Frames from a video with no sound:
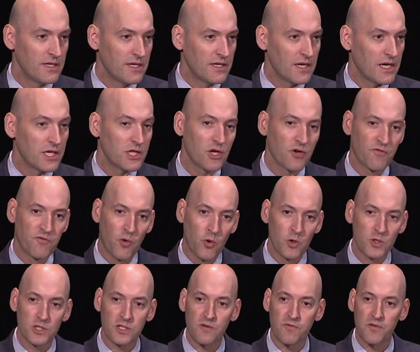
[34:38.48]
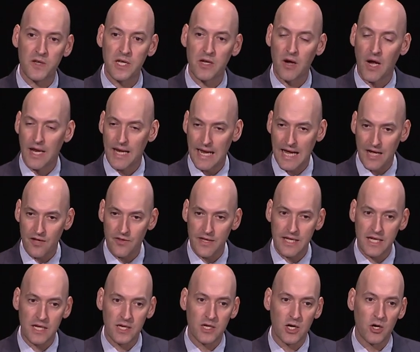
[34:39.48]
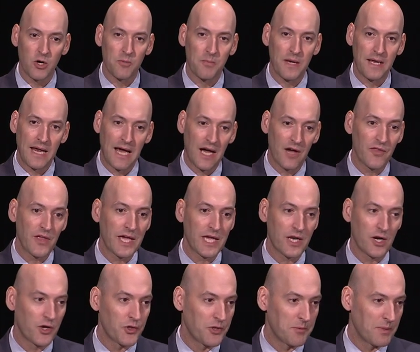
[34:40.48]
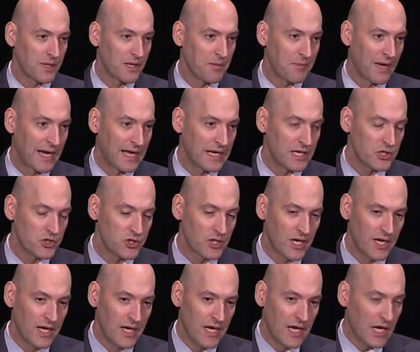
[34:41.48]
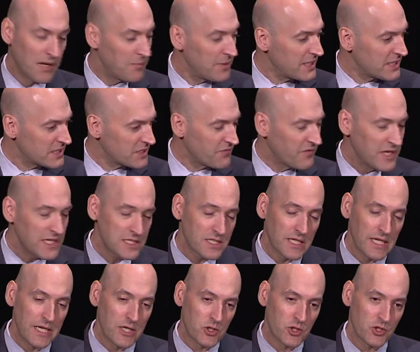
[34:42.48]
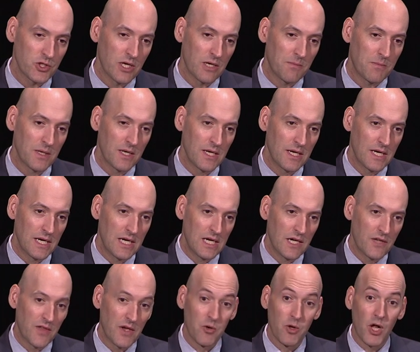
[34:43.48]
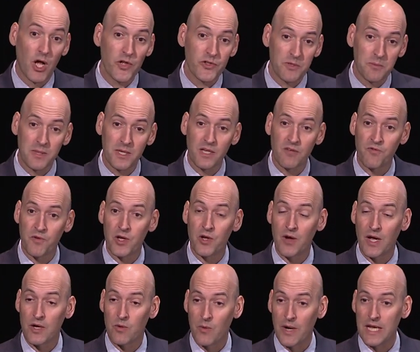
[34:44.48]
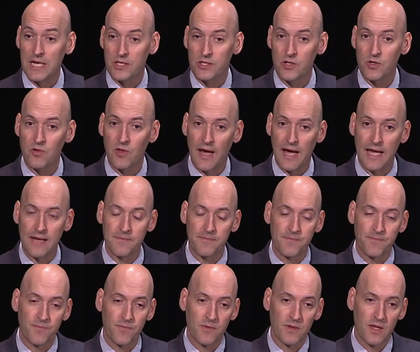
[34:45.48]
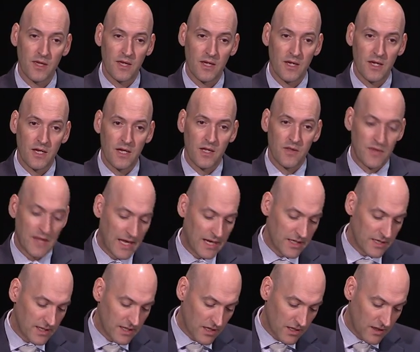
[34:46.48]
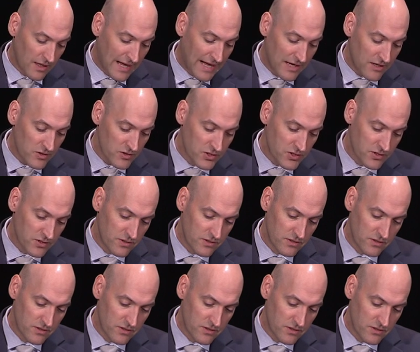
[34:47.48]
and they're forced to figure out how they can cope and how they can ultimately manage. And because of his leadership, they will ultimately figure out a way to do that that allows